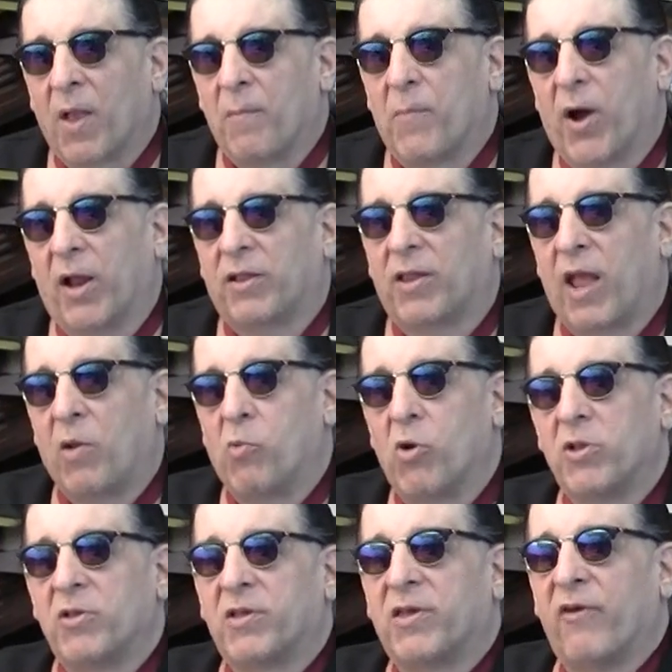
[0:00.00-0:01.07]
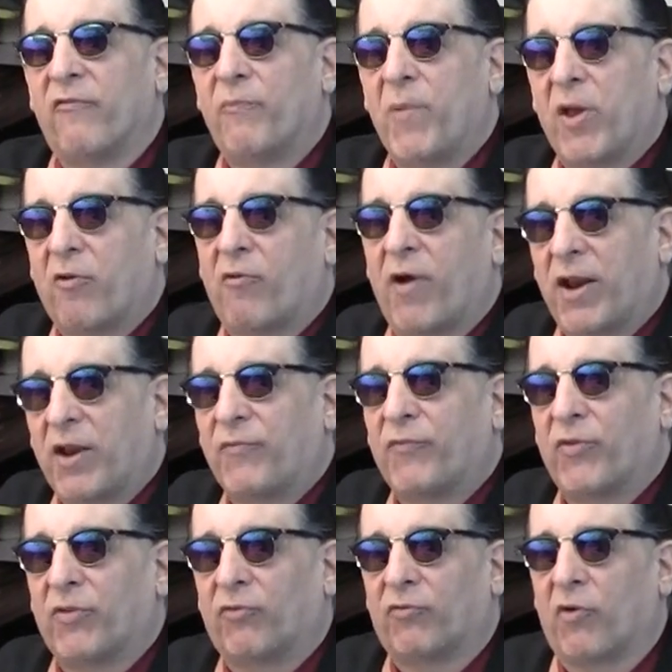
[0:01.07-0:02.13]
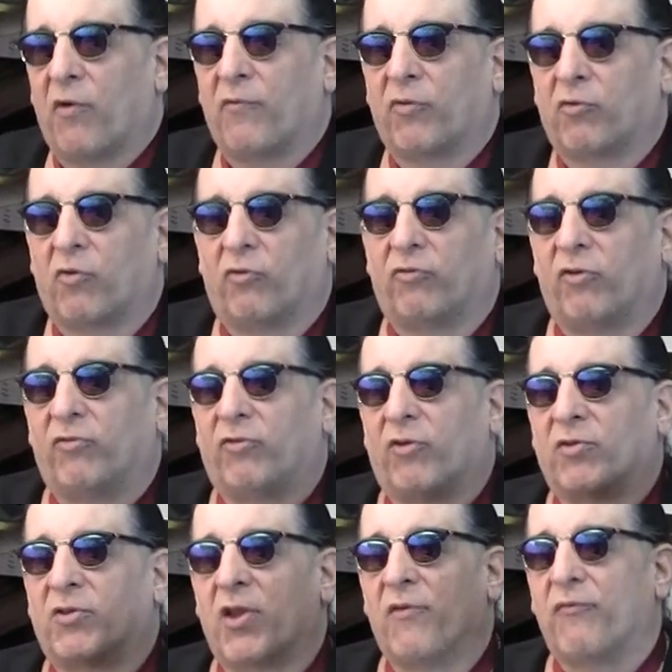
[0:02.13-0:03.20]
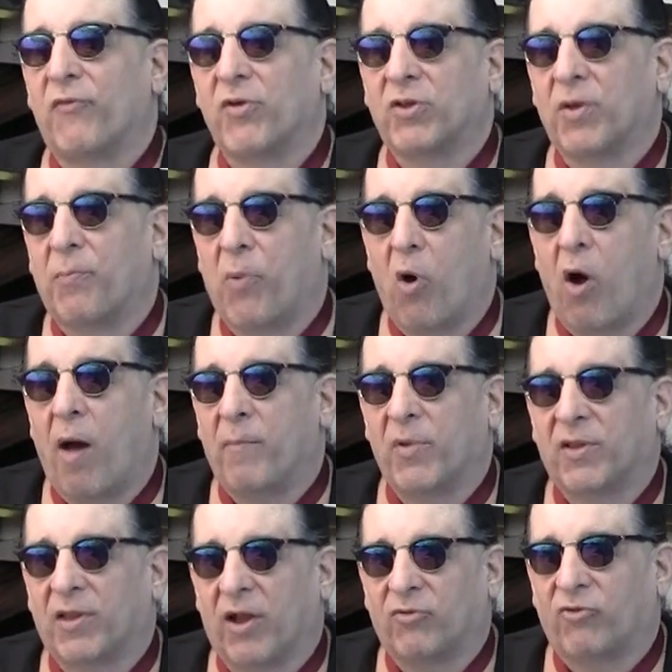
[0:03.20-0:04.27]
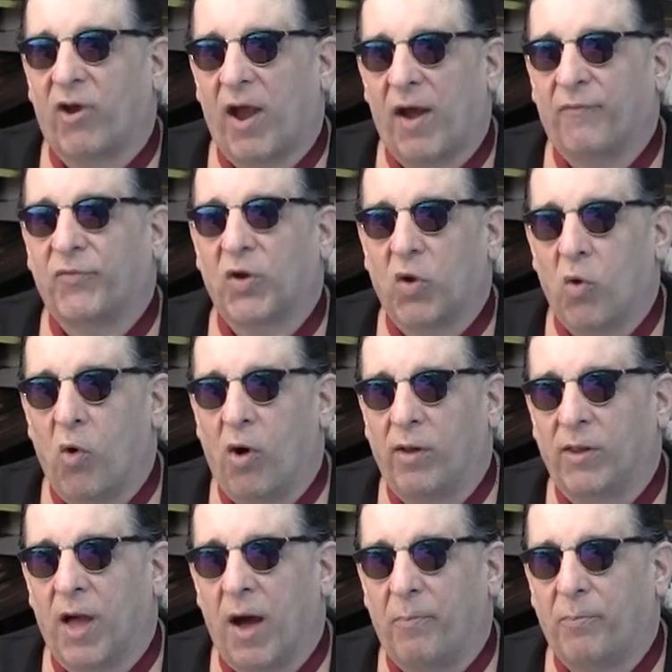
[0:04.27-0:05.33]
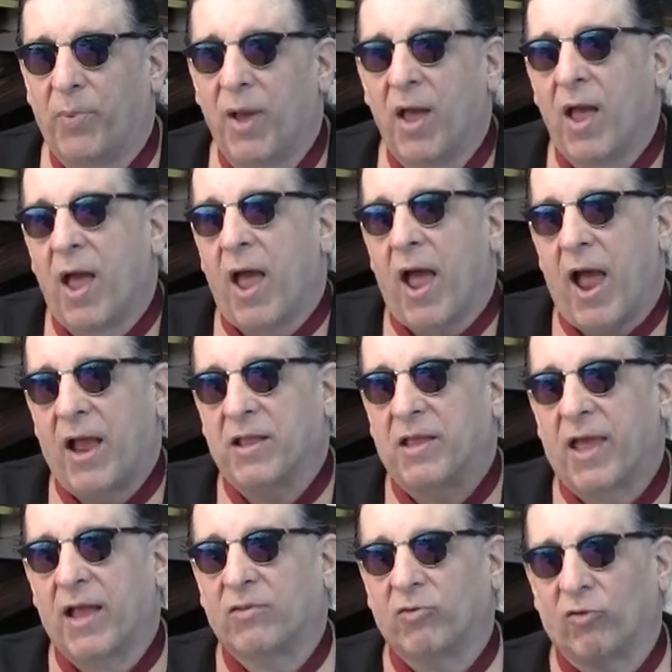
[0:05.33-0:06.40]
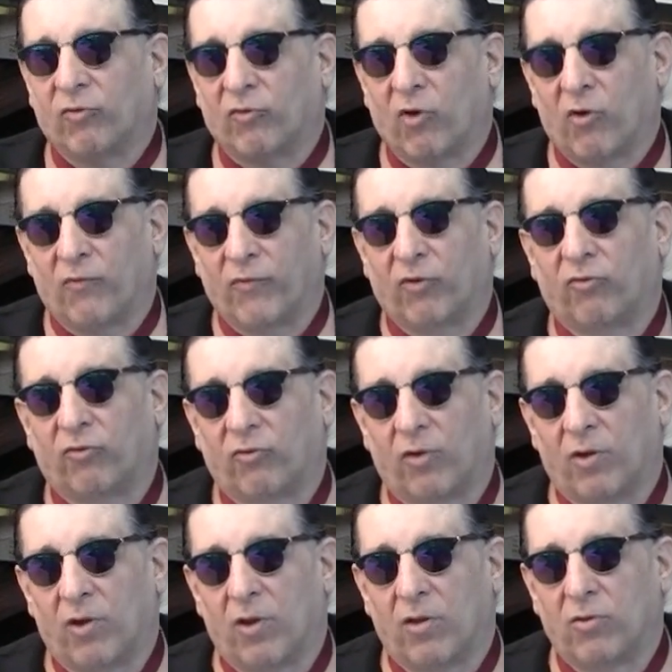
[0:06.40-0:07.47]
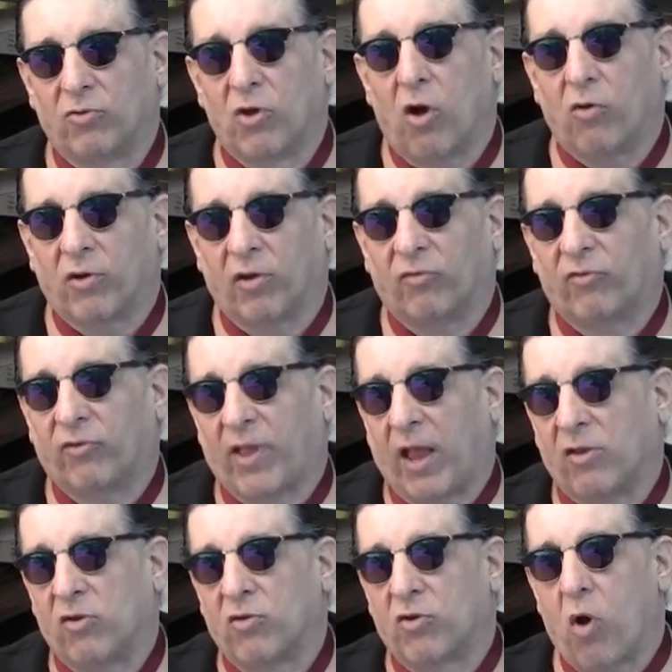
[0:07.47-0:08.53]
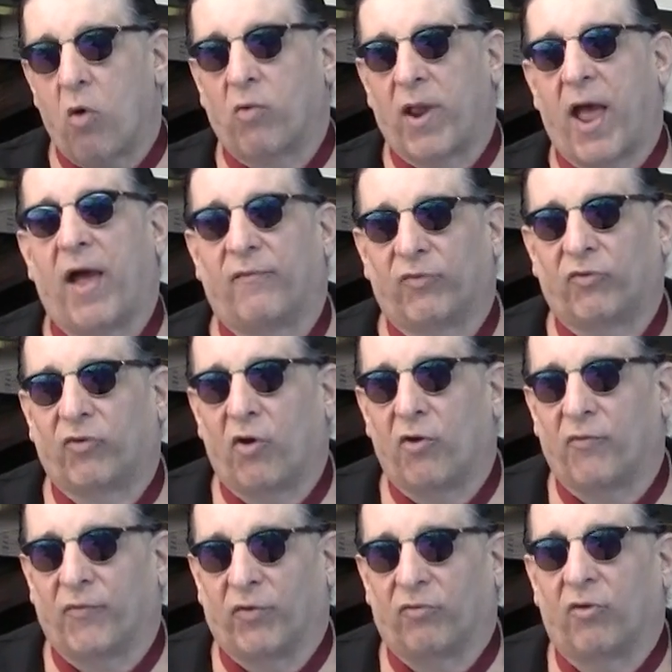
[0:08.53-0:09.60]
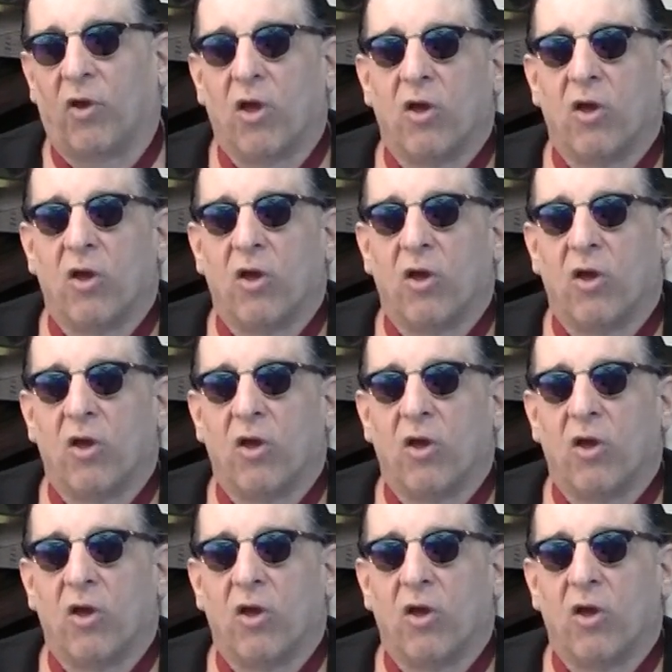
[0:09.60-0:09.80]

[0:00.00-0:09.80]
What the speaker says: but they wouldn't give me credit for the service because it's a different department that you have to call up and get the service notice that you don't have service.